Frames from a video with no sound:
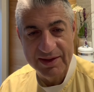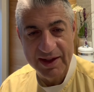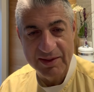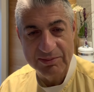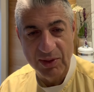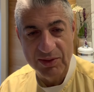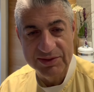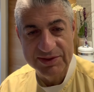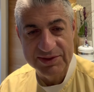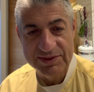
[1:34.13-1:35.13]

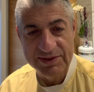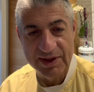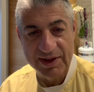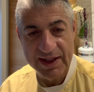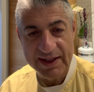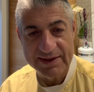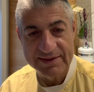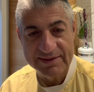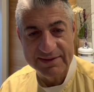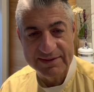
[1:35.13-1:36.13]
Embolden our
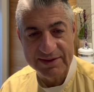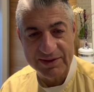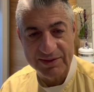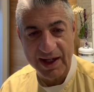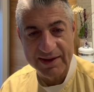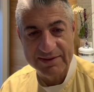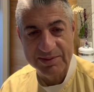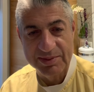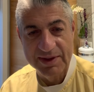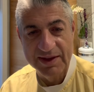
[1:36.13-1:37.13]
hands to grasp
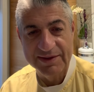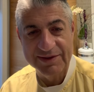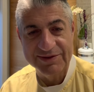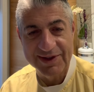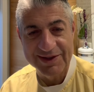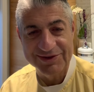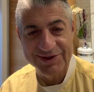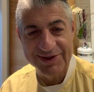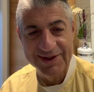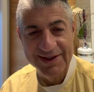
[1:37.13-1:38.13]
the stranger.
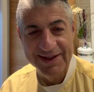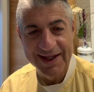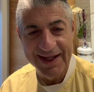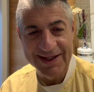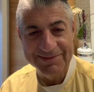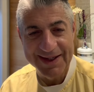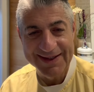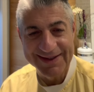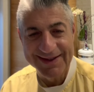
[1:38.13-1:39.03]
Amen.